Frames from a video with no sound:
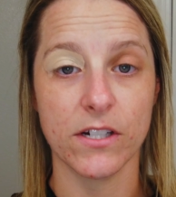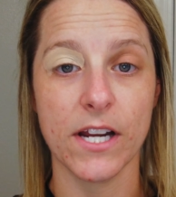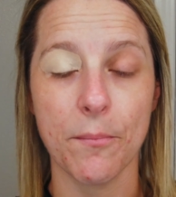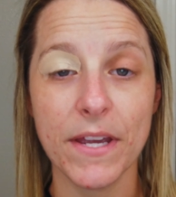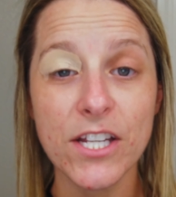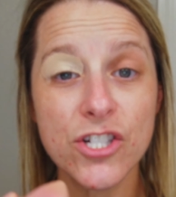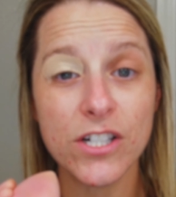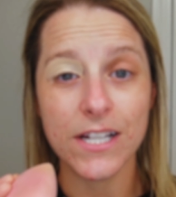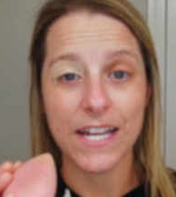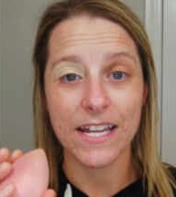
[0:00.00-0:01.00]
Now make
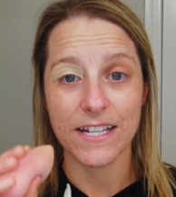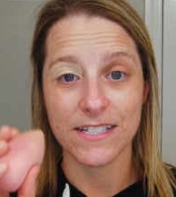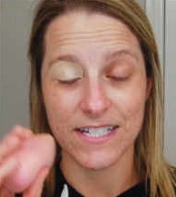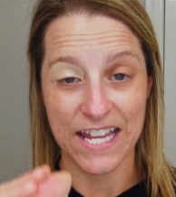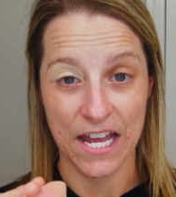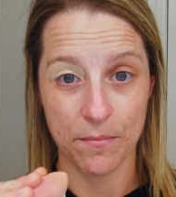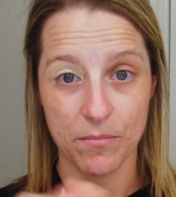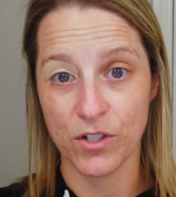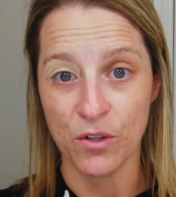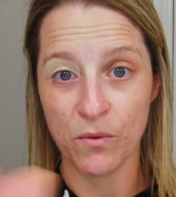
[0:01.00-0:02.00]
sure it is
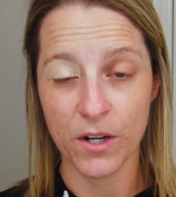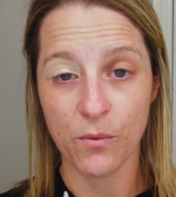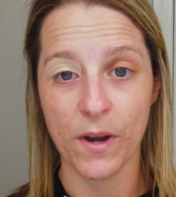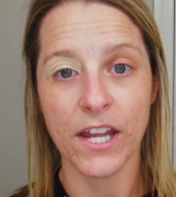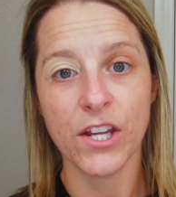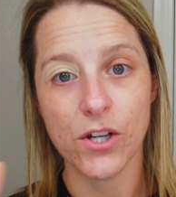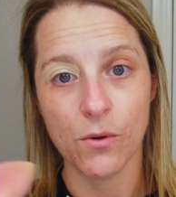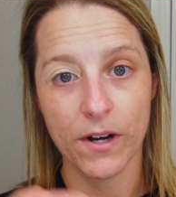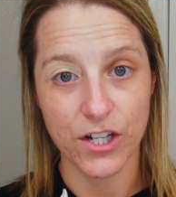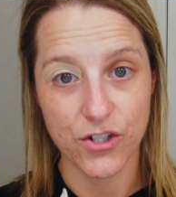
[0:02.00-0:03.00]
damp. You don't want it wet, you don't
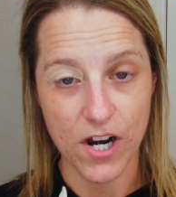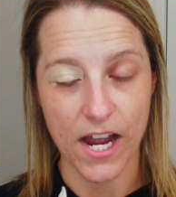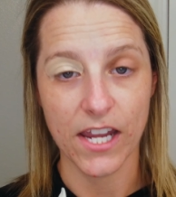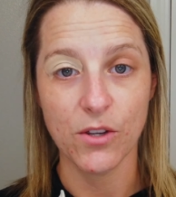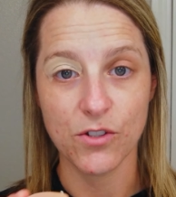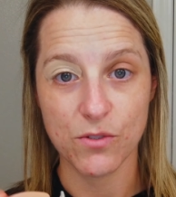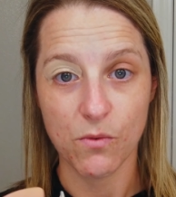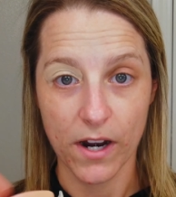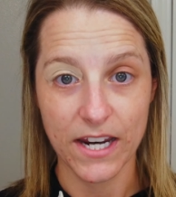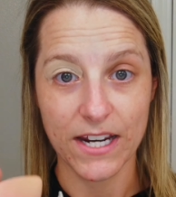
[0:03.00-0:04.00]
want it dry, you just
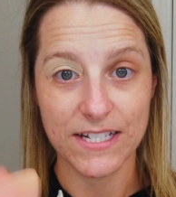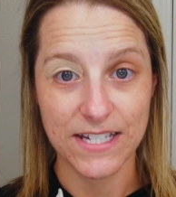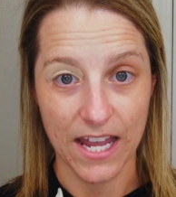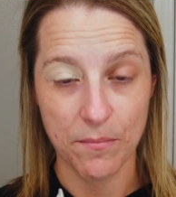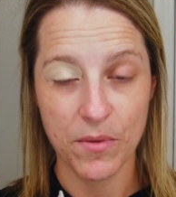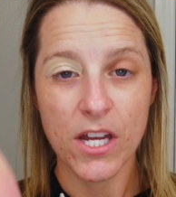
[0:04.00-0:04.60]
want it damp.